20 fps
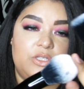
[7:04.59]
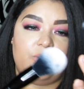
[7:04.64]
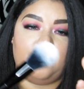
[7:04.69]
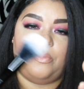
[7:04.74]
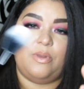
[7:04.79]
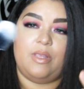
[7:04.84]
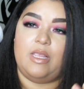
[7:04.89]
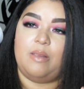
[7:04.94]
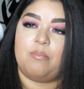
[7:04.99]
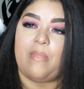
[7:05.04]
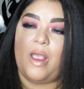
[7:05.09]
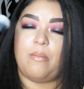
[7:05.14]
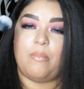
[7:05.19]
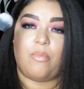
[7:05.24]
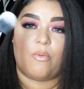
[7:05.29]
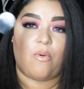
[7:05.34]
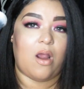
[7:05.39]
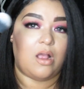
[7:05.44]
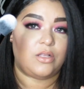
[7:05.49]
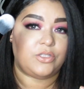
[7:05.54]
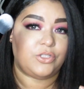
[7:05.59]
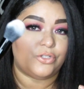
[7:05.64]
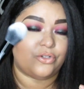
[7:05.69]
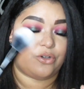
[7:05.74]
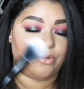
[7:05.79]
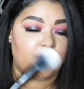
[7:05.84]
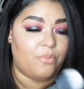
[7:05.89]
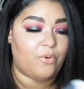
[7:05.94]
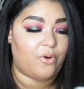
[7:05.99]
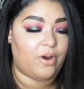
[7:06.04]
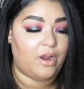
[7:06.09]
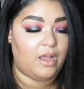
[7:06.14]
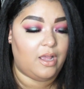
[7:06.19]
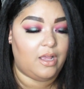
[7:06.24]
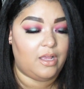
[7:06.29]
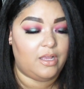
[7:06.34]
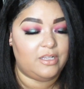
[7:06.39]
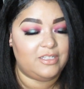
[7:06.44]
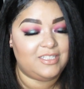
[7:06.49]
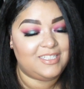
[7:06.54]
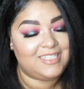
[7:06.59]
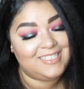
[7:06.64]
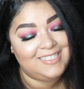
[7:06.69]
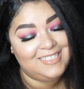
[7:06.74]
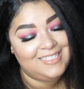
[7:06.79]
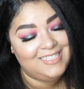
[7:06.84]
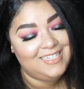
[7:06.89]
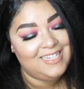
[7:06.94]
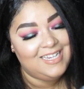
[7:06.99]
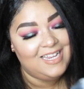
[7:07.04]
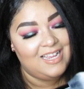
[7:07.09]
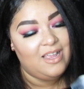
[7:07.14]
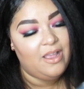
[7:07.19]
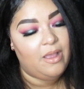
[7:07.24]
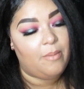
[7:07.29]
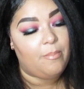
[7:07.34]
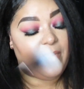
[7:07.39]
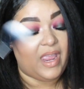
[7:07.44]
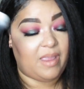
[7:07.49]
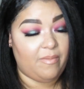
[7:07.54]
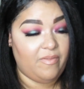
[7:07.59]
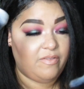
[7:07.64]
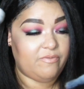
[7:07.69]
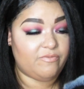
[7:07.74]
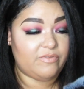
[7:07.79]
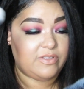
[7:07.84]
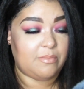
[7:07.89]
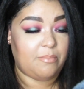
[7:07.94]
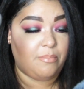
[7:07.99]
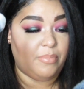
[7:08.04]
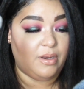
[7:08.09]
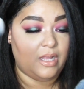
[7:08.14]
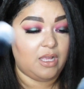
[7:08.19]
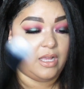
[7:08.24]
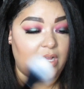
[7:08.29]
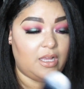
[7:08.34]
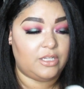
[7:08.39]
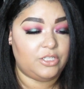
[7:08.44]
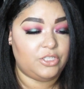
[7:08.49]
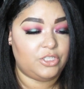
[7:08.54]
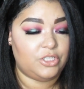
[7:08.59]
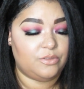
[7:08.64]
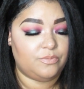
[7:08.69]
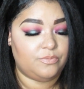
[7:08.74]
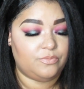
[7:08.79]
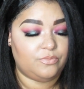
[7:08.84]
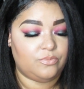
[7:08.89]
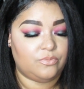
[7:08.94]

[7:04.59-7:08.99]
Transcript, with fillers: to be my bronzer brush. Maybe even some blush.